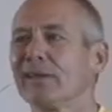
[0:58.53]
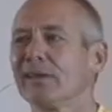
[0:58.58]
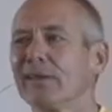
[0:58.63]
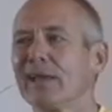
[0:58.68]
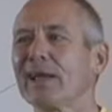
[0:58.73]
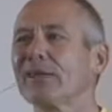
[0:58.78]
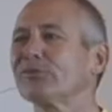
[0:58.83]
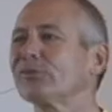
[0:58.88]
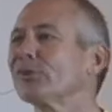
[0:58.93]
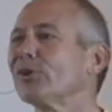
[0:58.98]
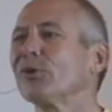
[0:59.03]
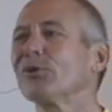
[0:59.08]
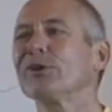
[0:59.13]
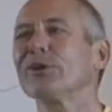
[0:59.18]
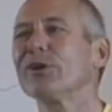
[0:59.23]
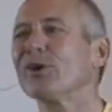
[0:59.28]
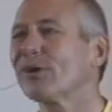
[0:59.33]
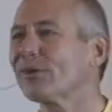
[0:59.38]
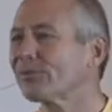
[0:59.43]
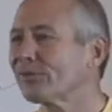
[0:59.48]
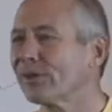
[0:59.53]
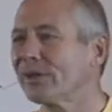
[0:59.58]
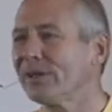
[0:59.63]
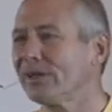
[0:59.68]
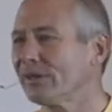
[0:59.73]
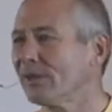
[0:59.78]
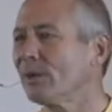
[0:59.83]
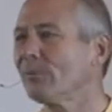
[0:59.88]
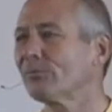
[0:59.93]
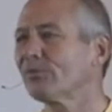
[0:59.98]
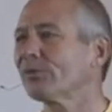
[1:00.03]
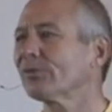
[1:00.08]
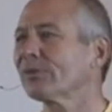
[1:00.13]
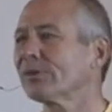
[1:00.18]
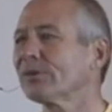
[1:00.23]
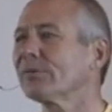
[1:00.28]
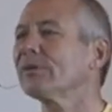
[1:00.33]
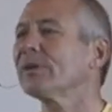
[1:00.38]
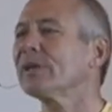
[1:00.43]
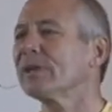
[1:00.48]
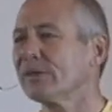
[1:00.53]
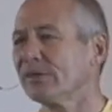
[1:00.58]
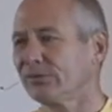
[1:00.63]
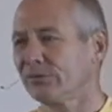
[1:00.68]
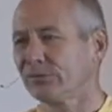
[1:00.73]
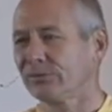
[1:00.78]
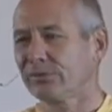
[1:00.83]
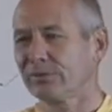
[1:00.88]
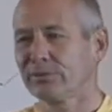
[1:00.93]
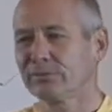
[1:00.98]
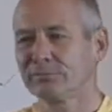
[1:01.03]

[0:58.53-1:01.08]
That's the only authentic comfort there is.